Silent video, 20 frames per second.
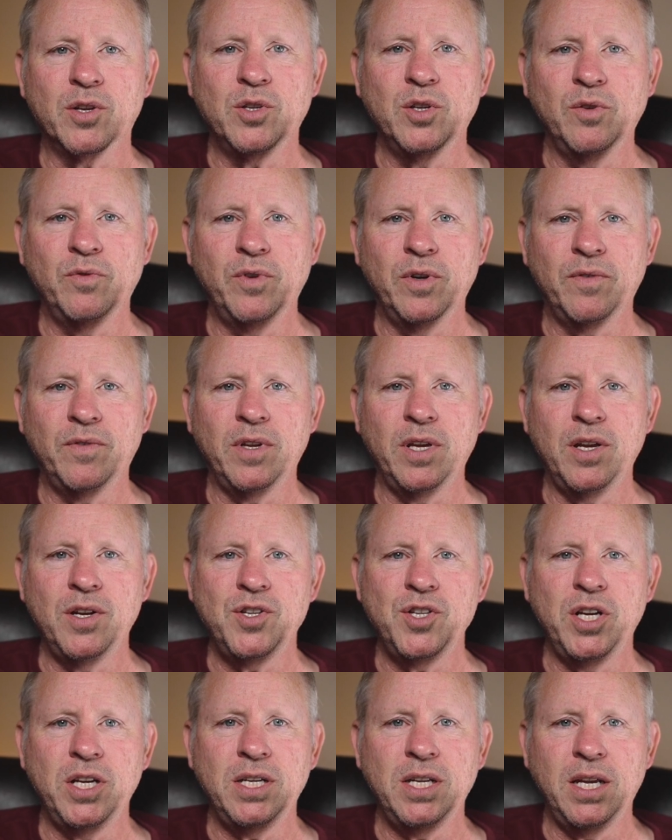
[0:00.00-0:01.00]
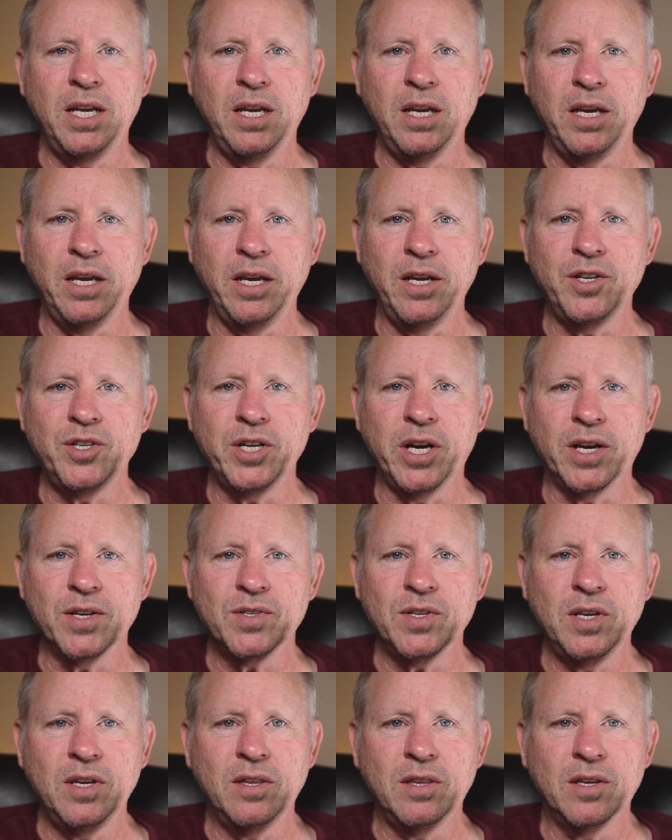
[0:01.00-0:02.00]
250 GTE
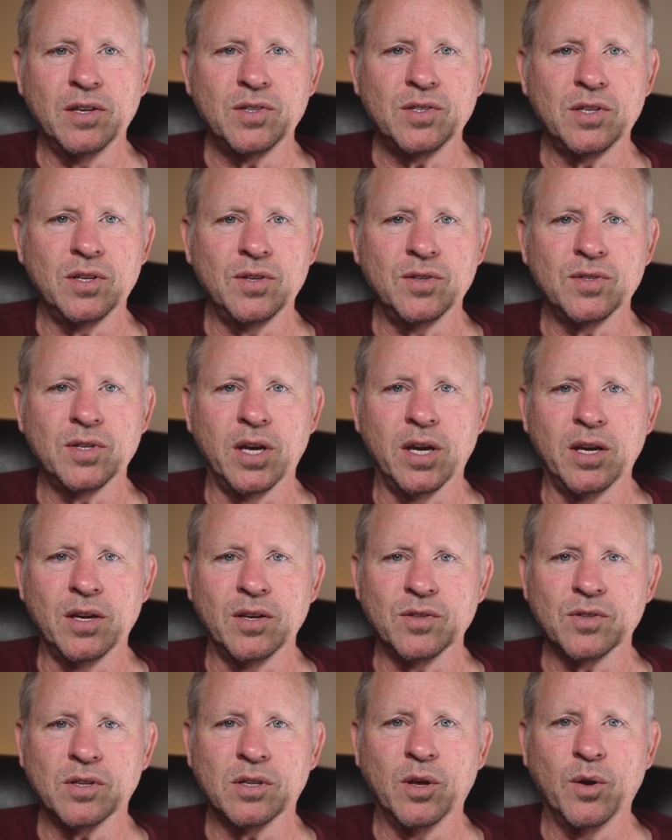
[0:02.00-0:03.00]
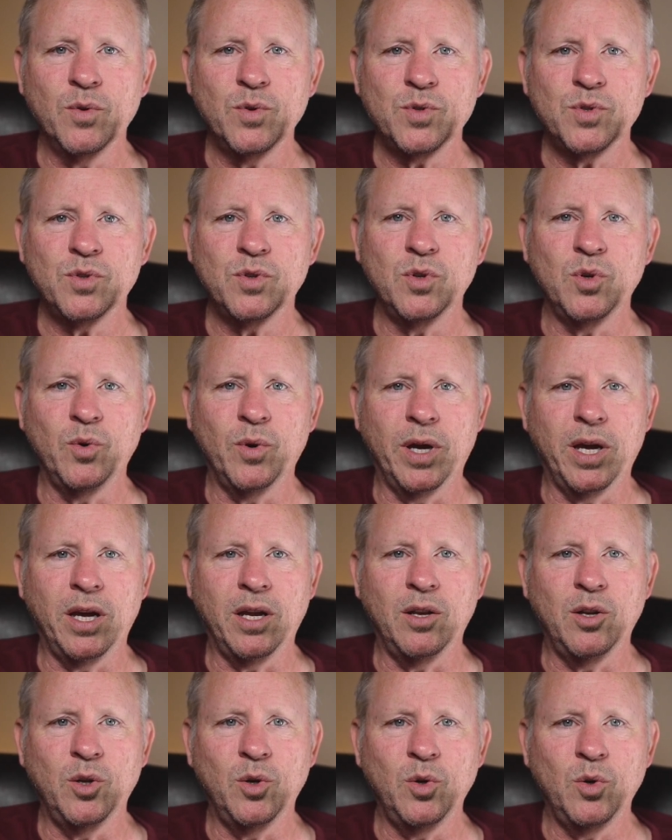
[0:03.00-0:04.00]
chassis, this is as close to
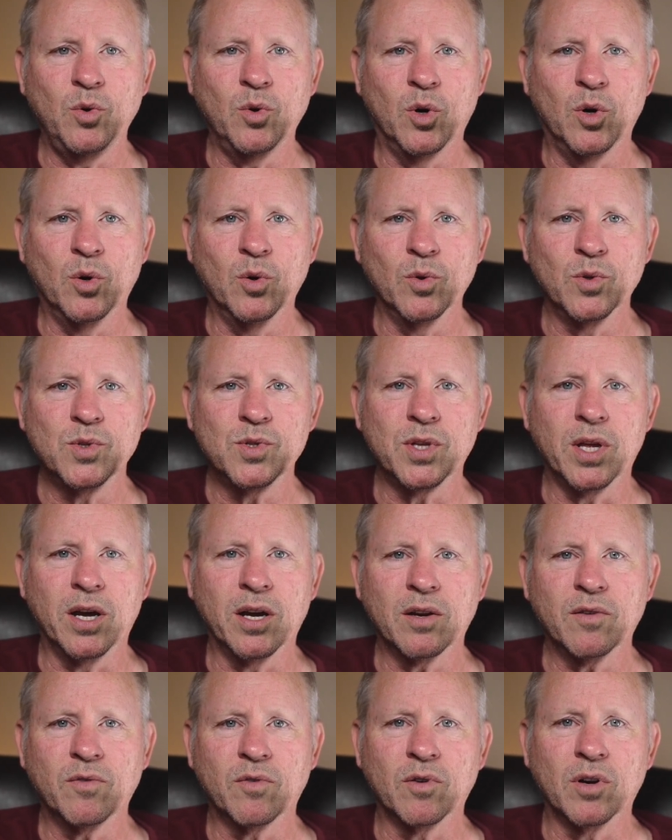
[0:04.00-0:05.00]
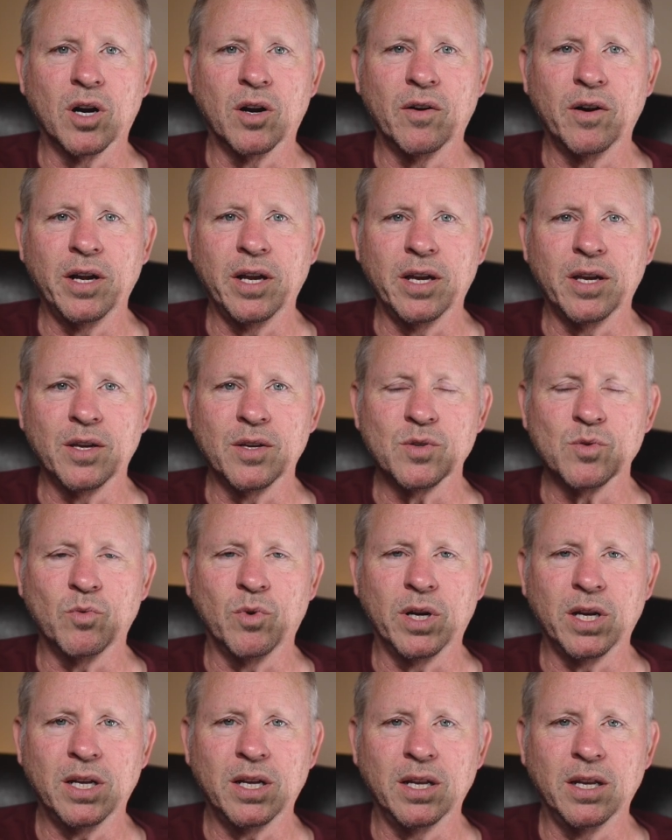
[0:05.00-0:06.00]
a new old stock Ferrari as
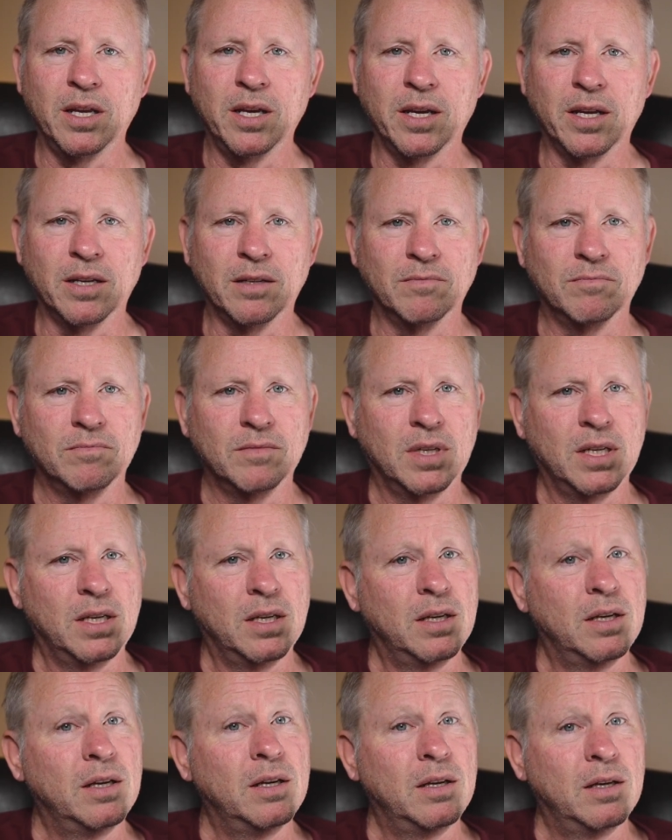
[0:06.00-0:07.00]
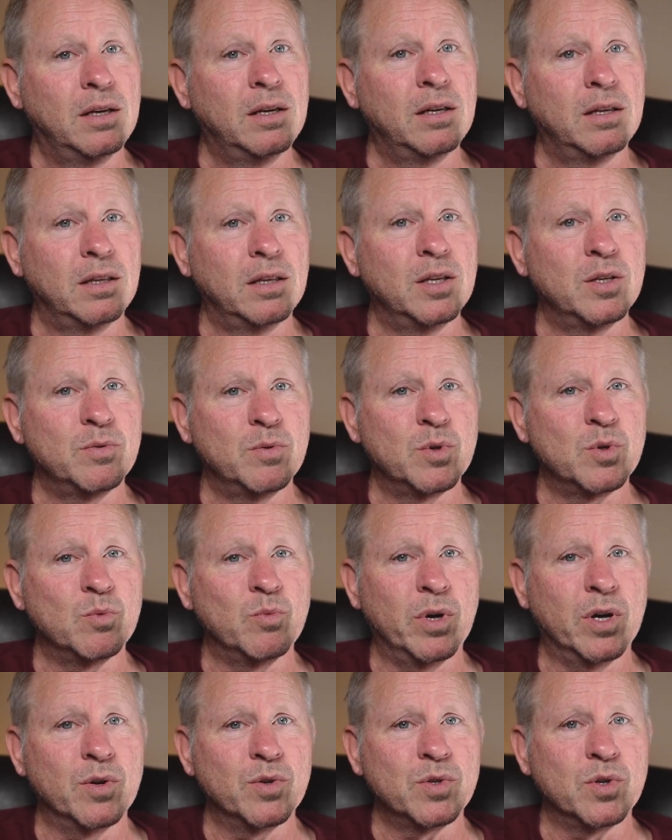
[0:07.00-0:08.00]
one can get. This was
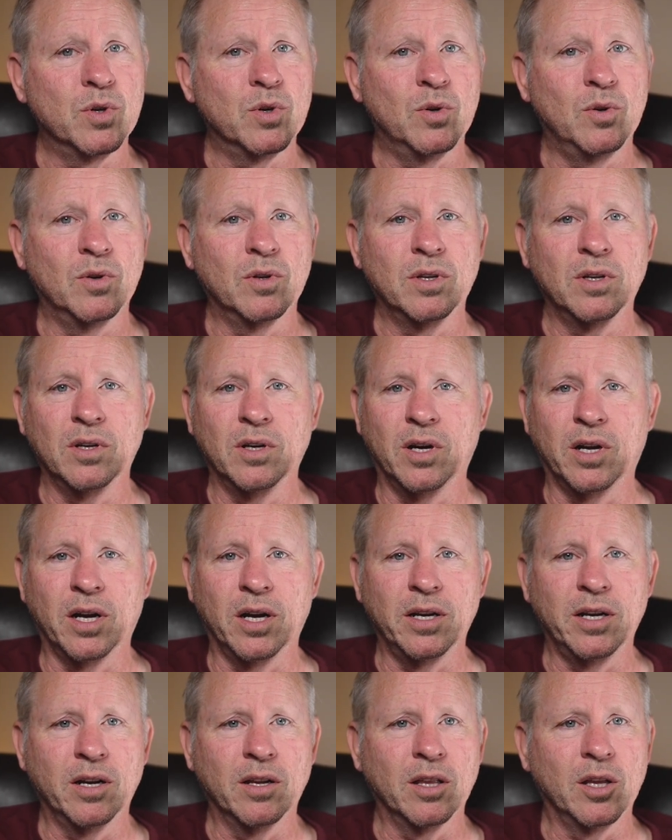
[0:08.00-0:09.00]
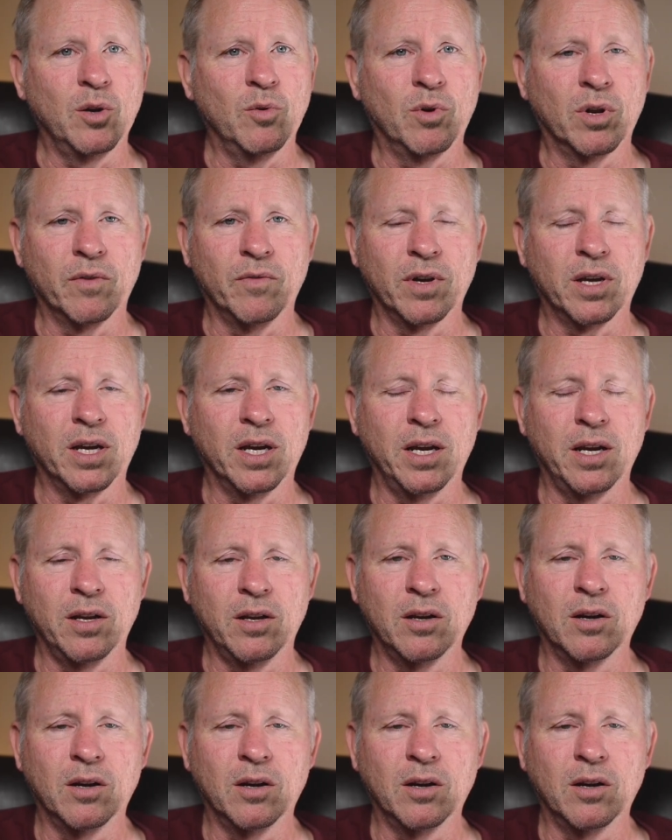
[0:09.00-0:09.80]
well sold on a nearly one-of-a-kind